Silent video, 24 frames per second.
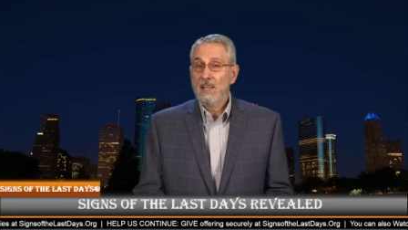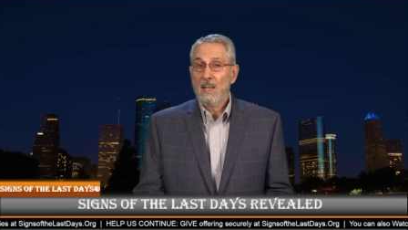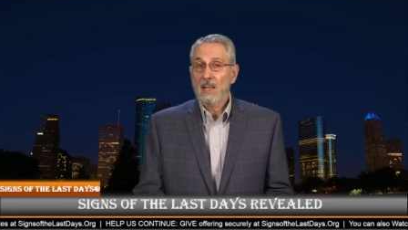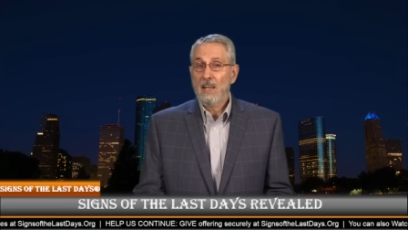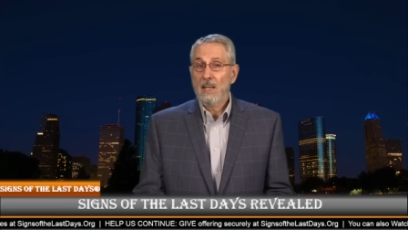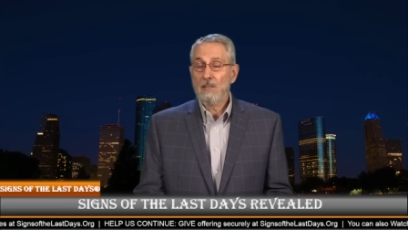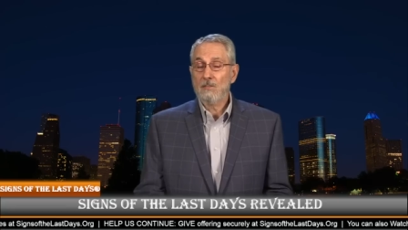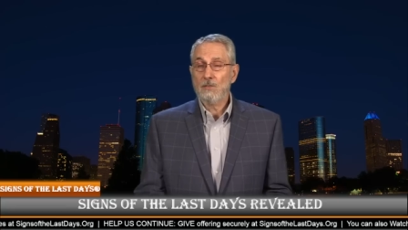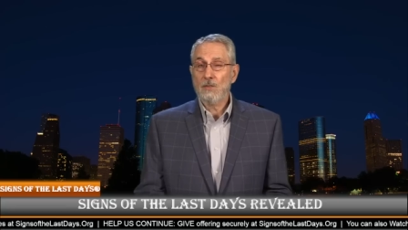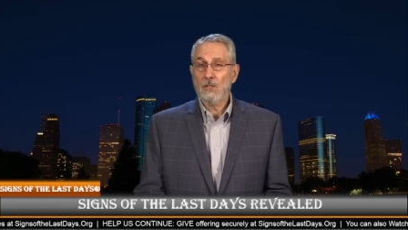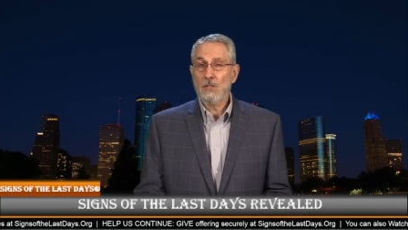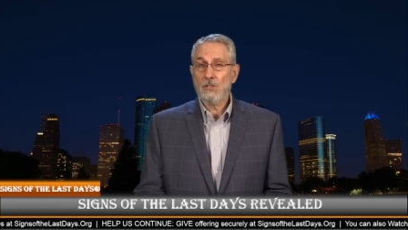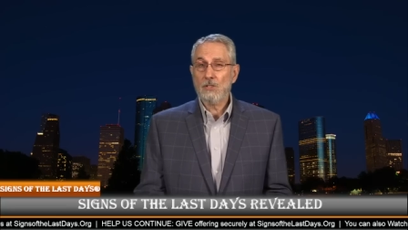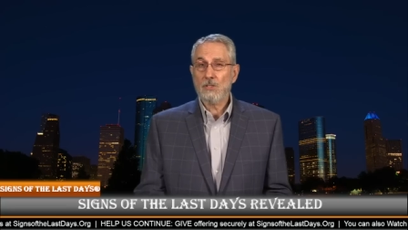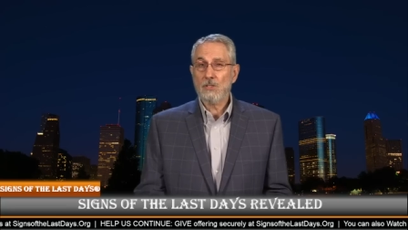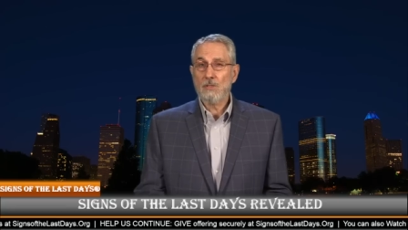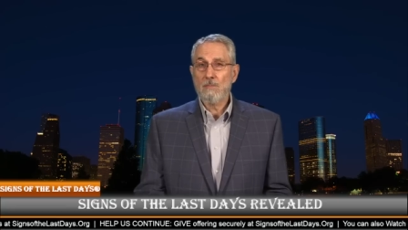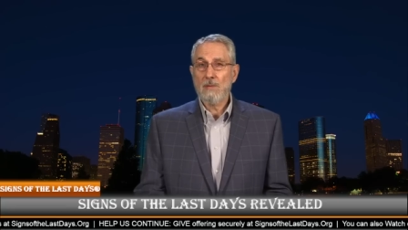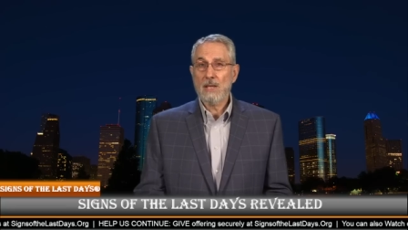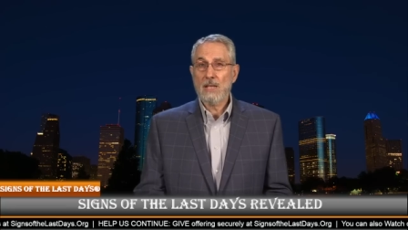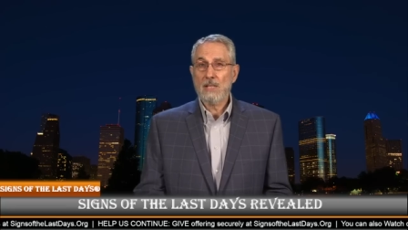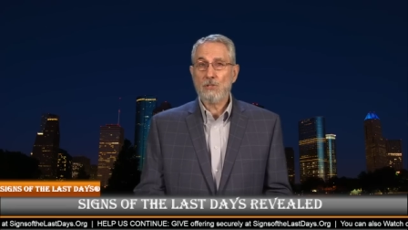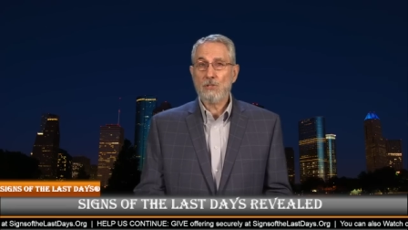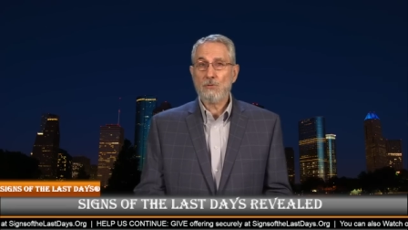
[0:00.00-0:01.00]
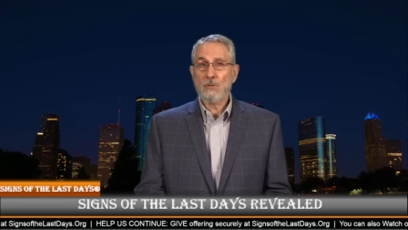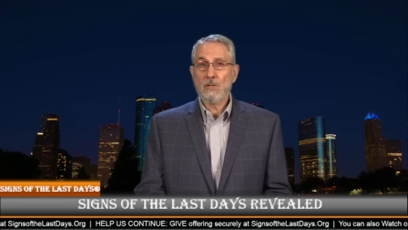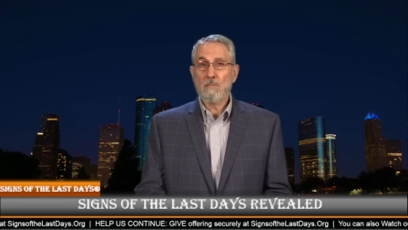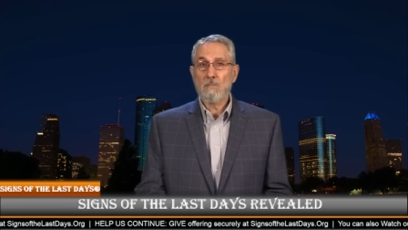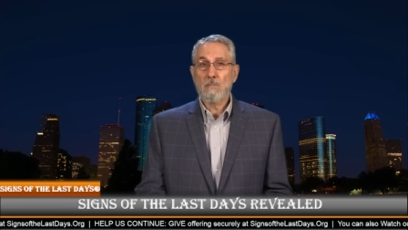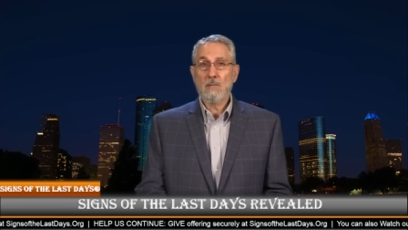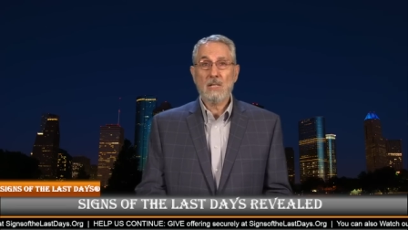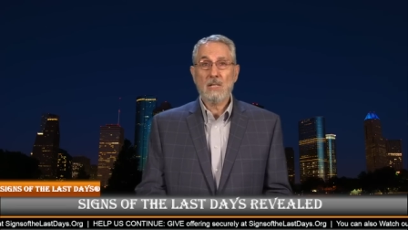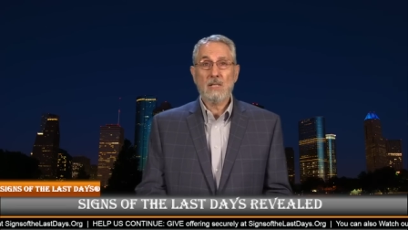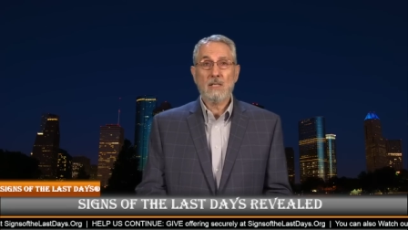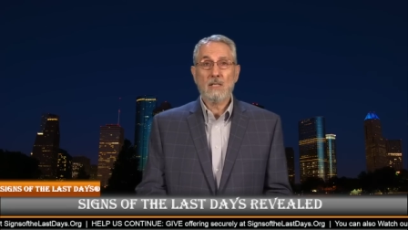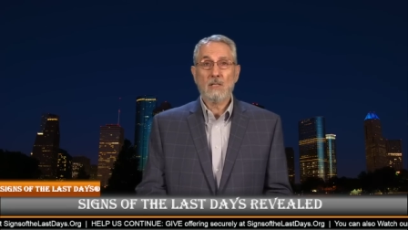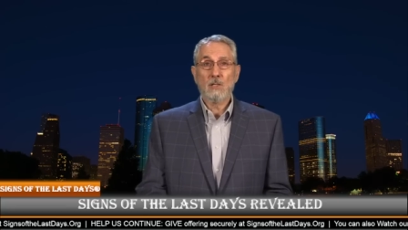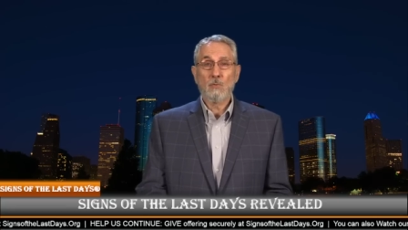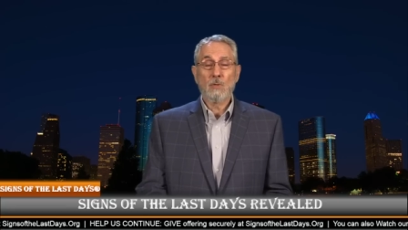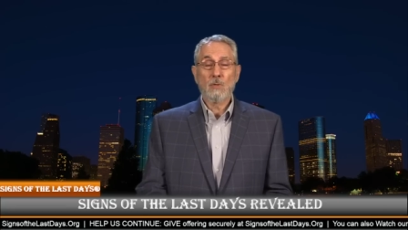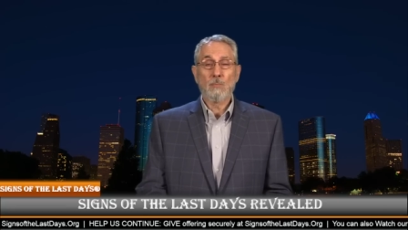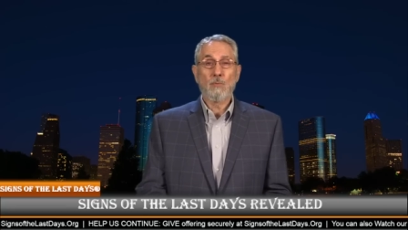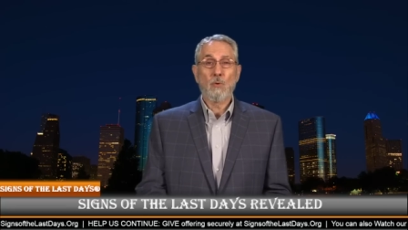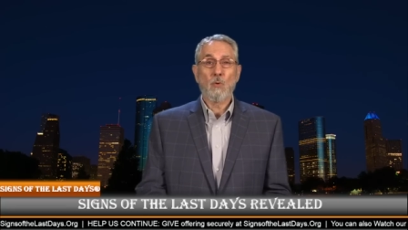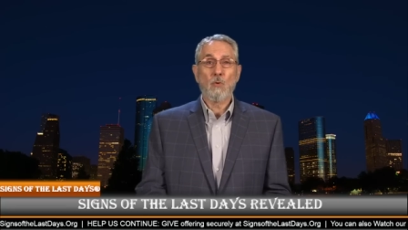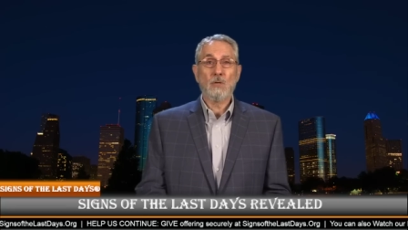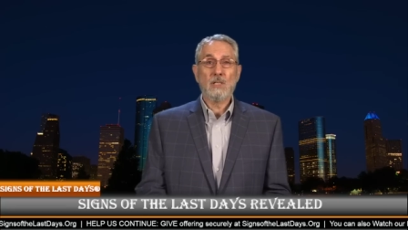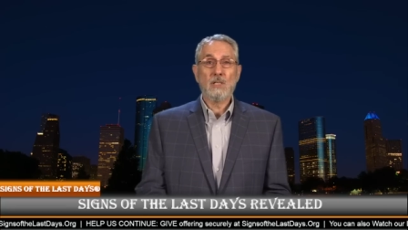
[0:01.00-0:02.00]
At first, the mainstream media
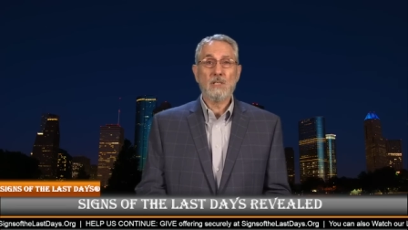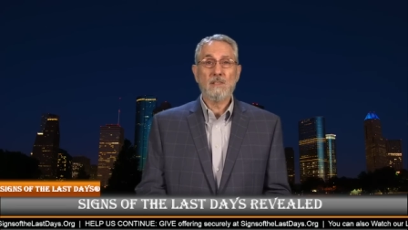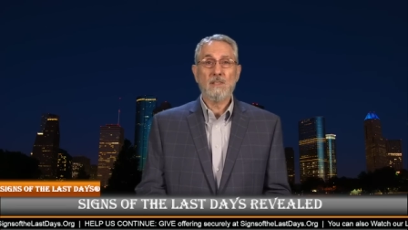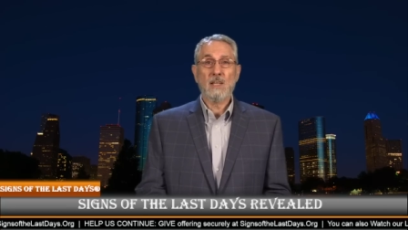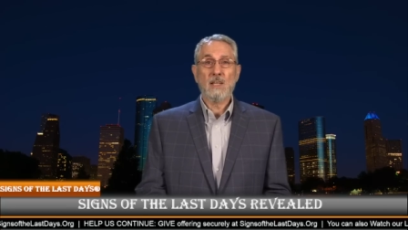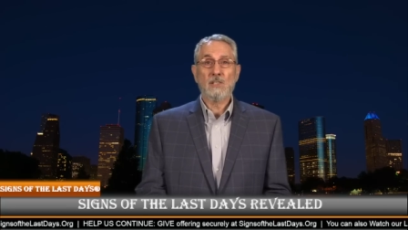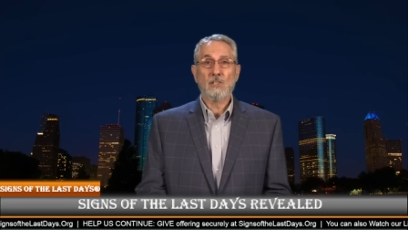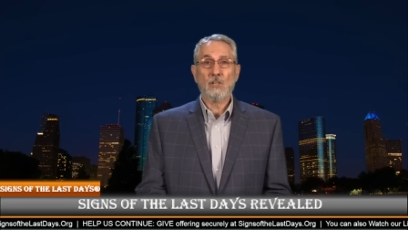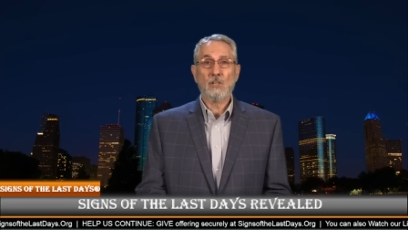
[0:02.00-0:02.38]
reported that